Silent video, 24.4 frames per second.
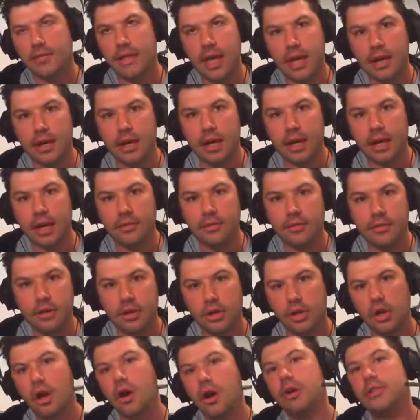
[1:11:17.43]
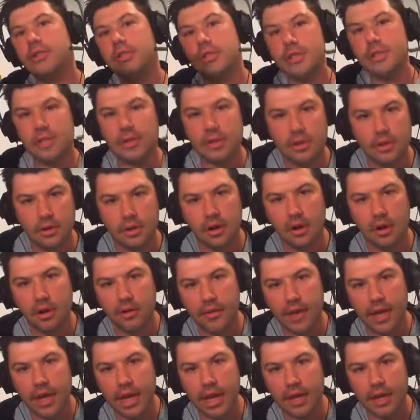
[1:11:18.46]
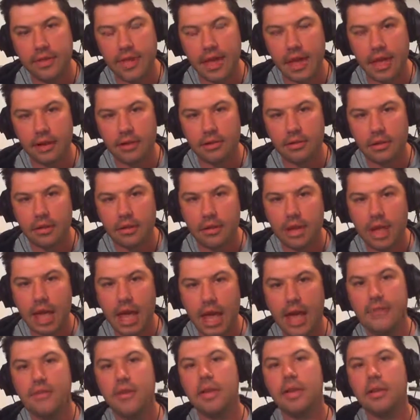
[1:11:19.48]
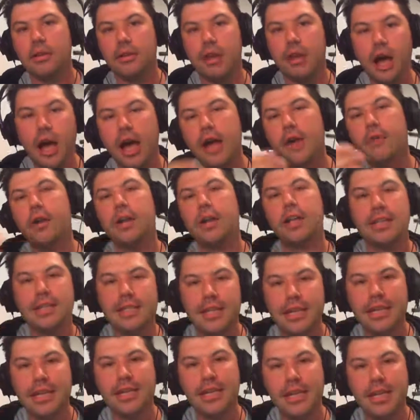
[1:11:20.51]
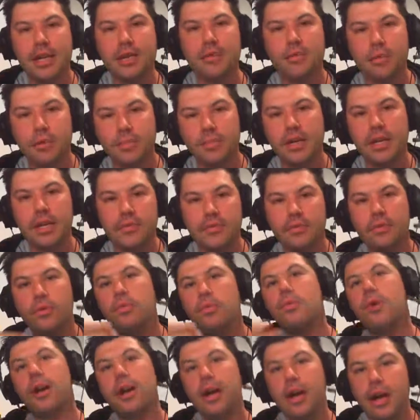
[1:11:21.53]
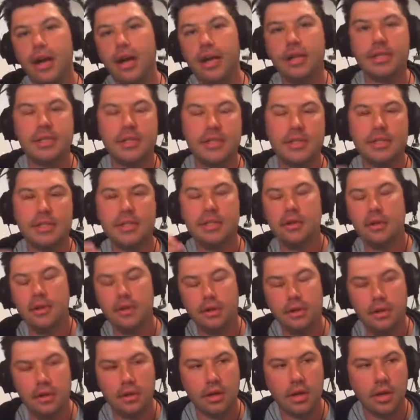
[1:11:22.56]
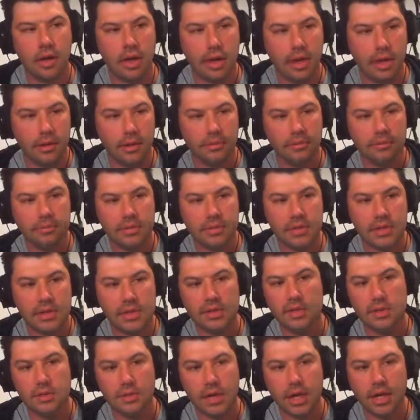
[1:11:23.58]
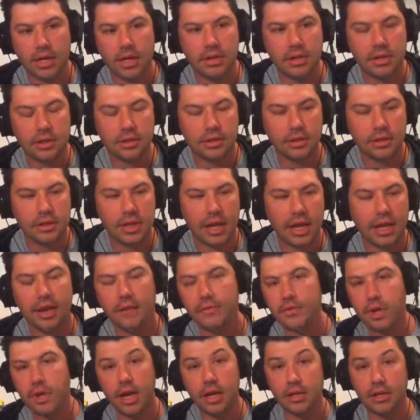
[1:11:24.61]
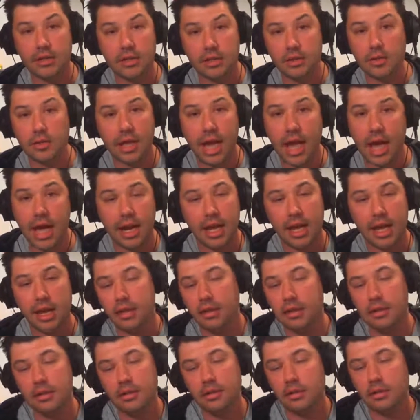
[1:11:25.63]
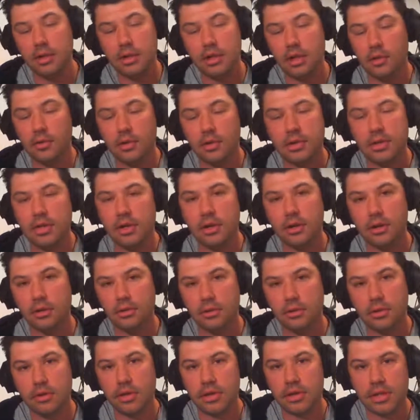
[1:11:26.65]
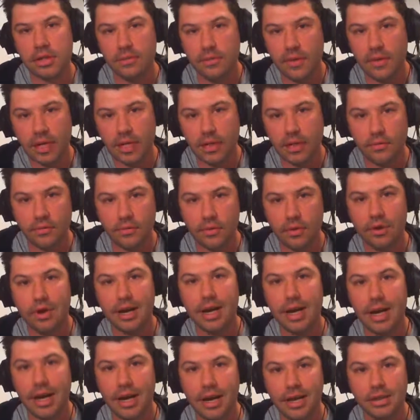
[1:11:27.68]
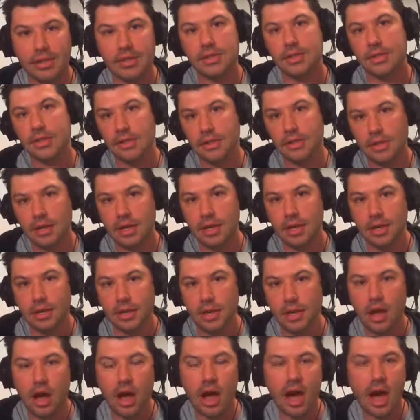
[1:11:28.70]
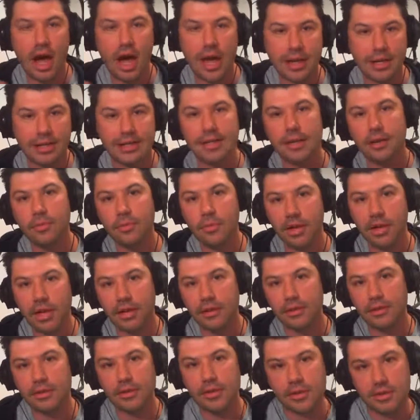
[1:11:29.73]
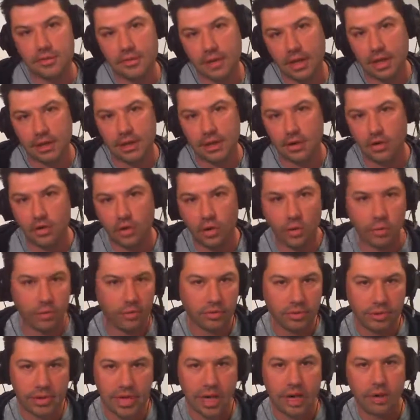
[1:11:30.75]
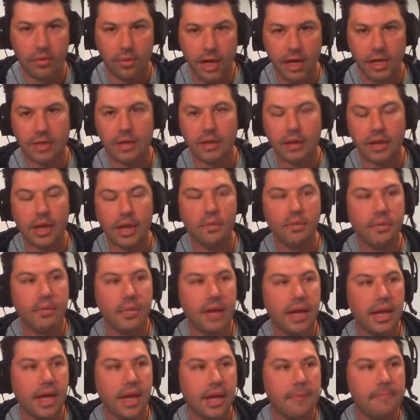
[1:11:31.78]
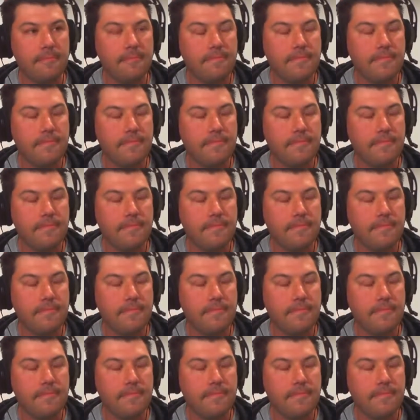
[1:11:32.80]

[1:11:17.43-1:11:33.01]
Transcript: that kind of cost overhead that hiring a TD would be for one artist situation. Because like I've tried to do that, and it's not cost effective for an artist to hire someone else at the normal day rate that they would be at.